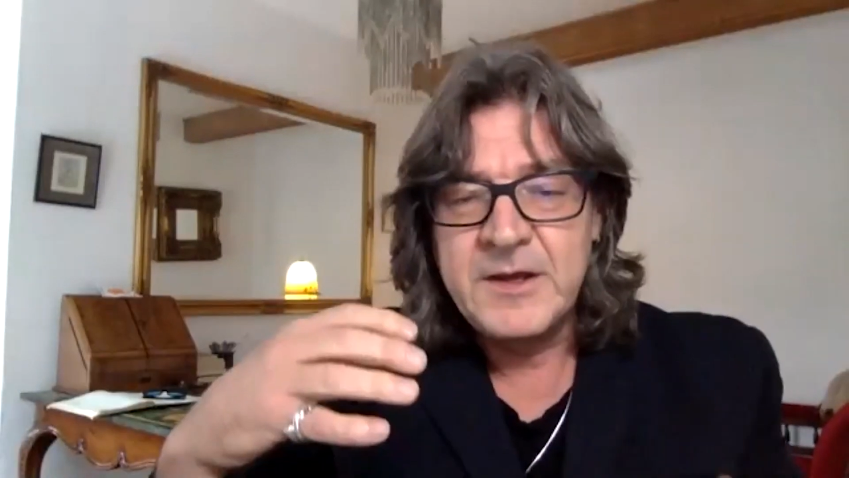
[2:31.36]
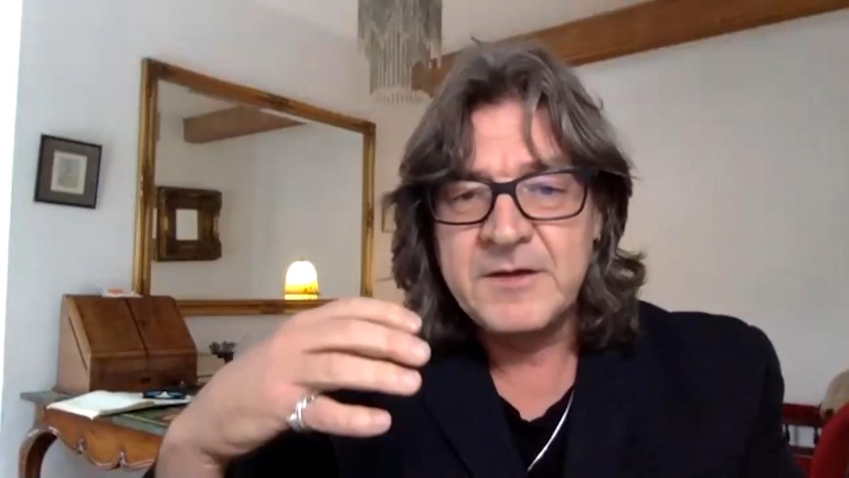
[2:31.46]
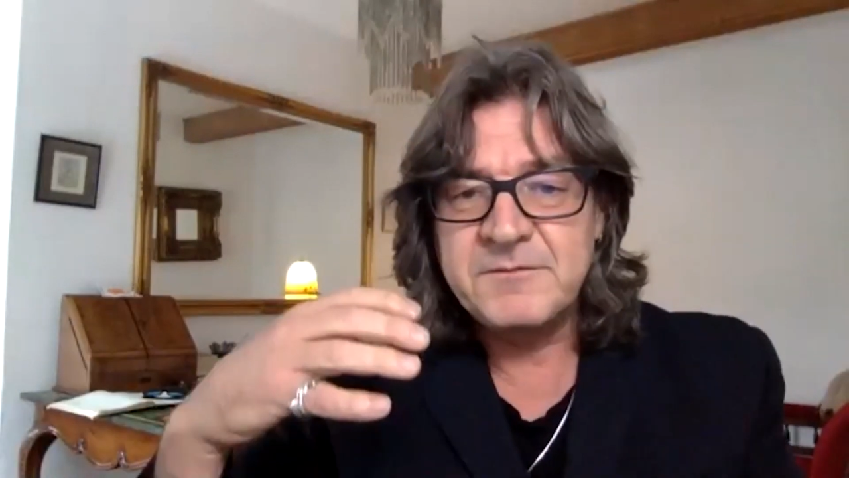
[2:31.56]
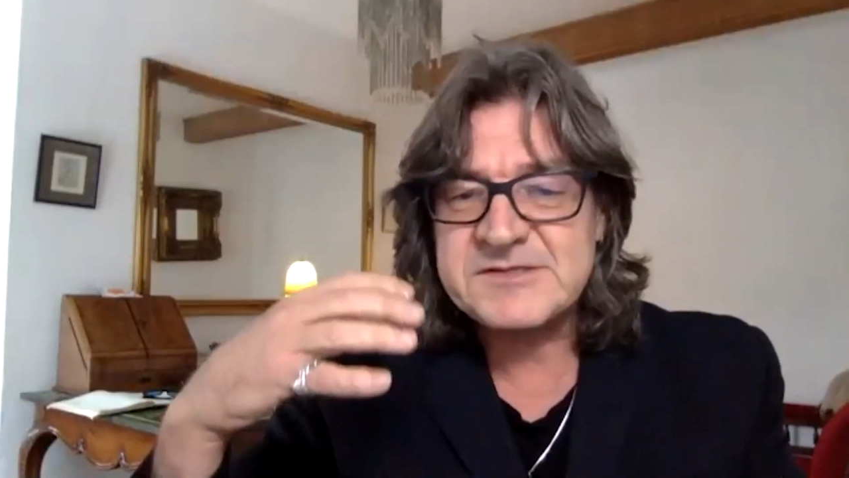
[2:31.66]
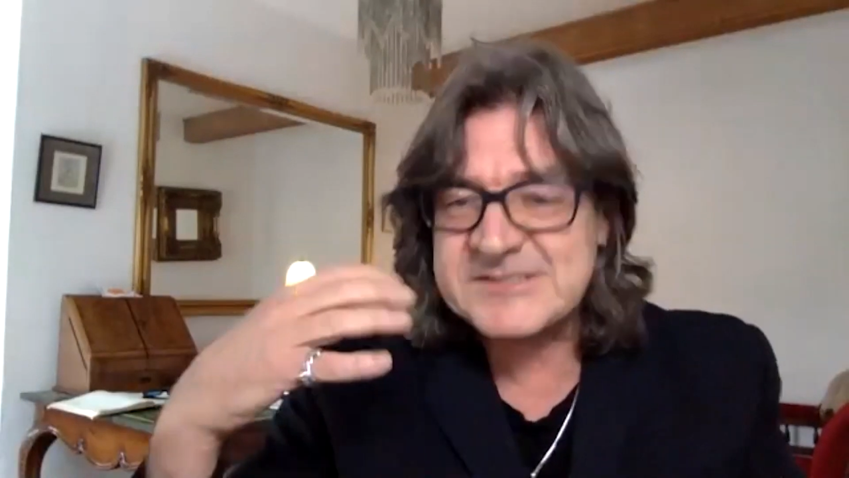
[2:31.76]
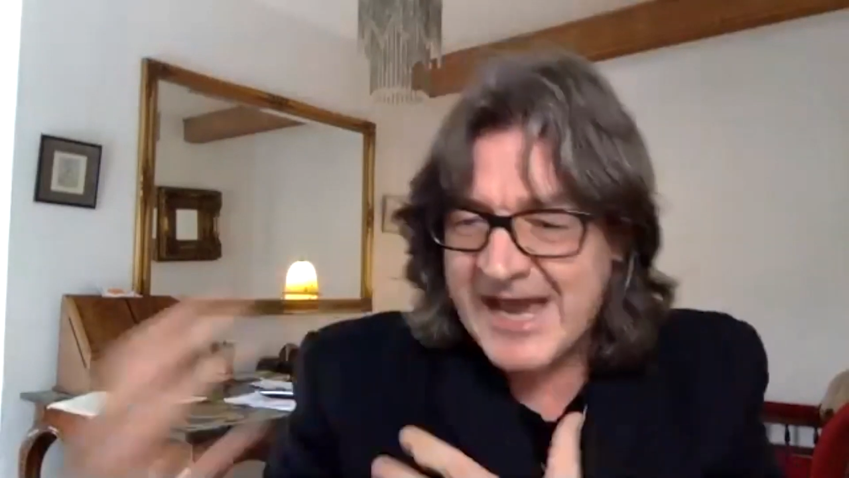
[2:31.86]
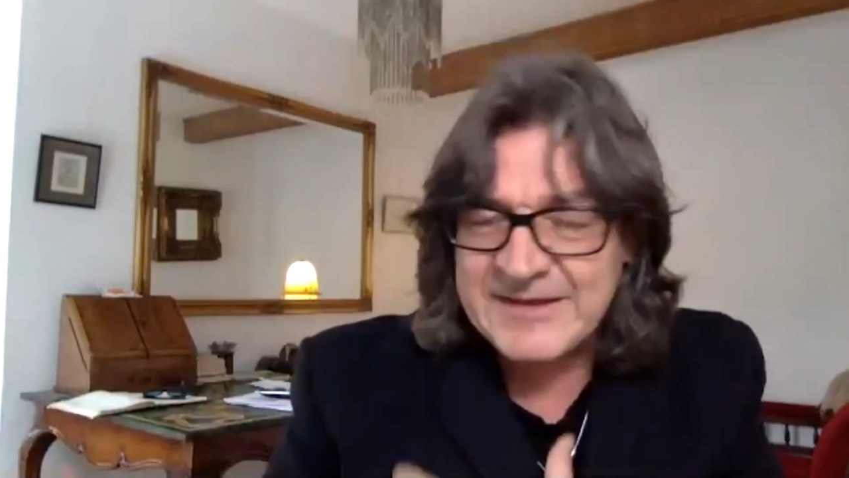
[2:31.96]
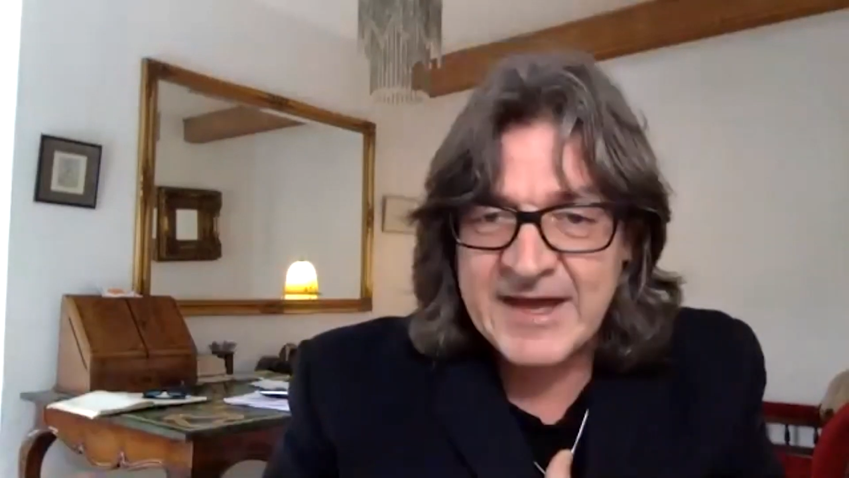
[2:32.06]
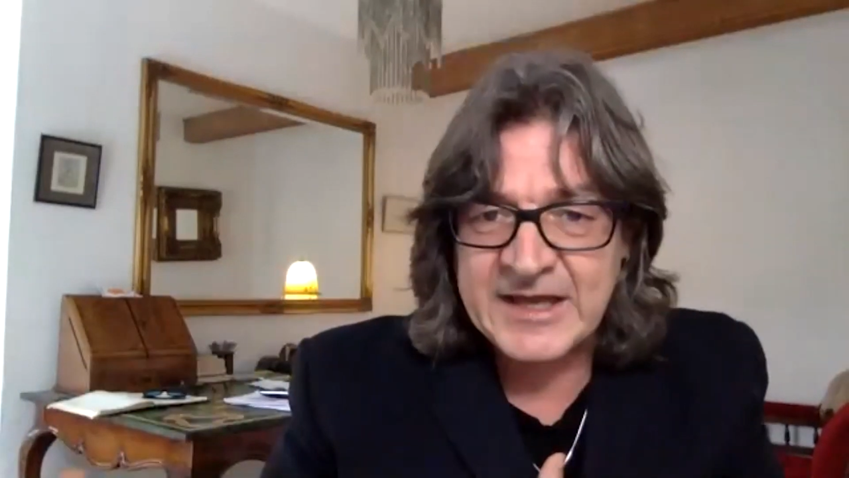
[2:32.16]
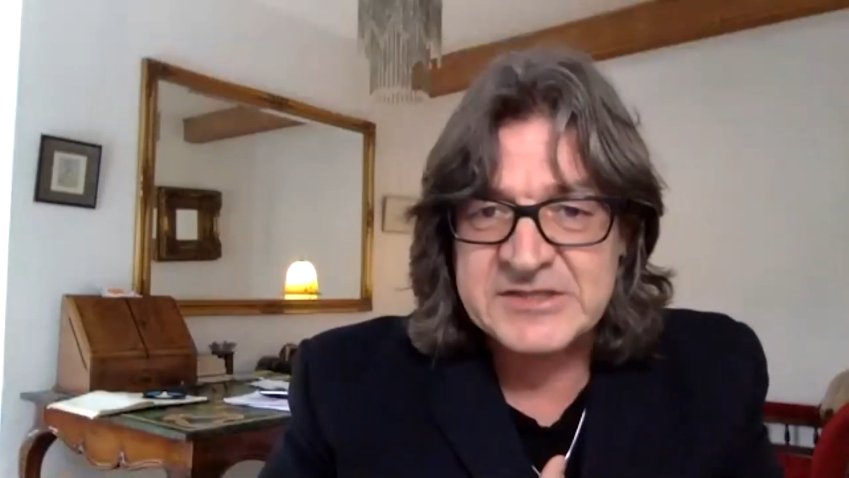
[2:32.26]
say
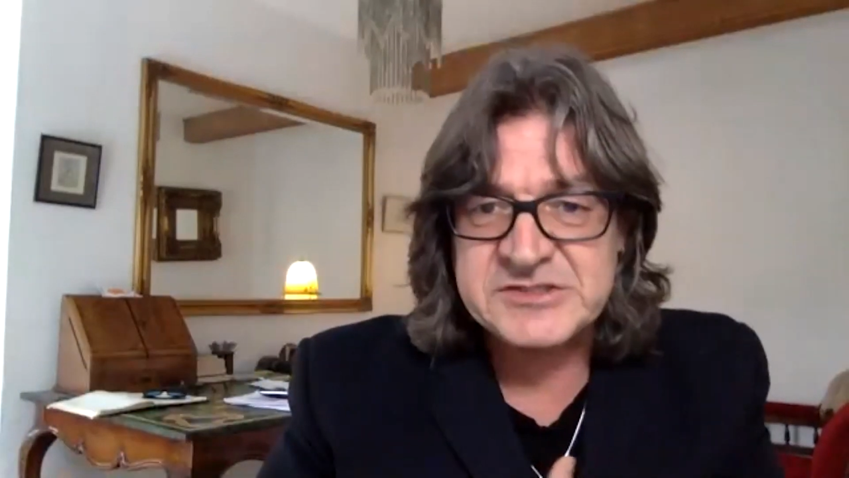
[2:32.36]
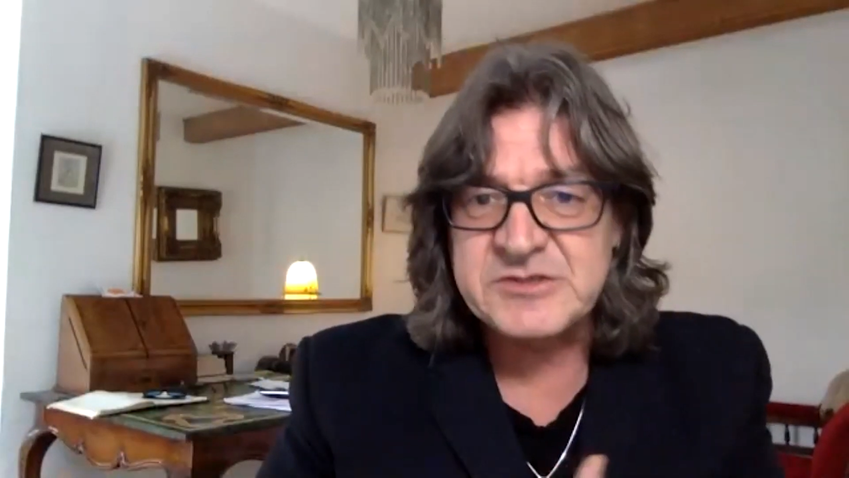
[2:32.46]
they're going to do